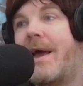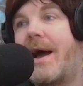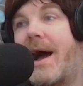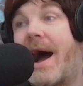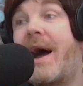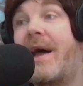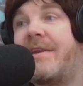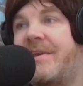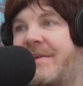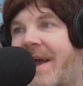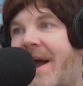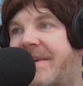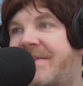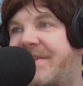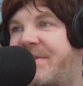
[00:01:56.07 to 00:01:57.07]
And you'll
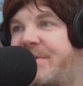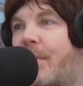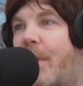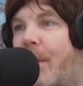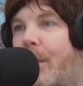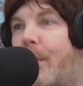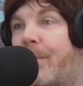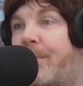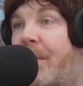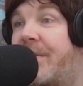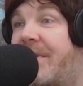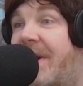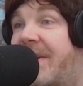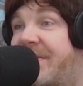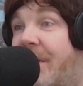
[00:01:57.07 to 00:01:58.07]
get access to our whole
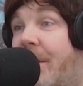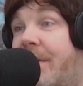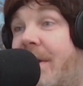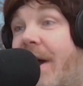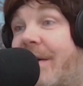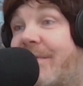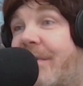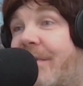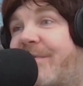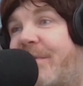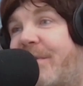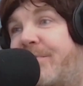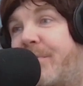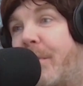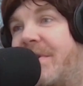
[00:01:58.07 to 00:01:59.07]
podcast archive,
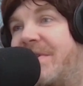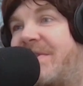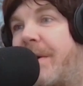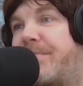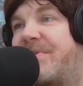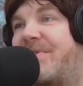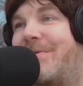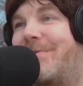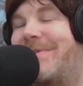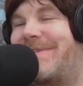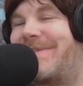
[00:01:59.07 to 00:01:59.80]
full of bonus episodes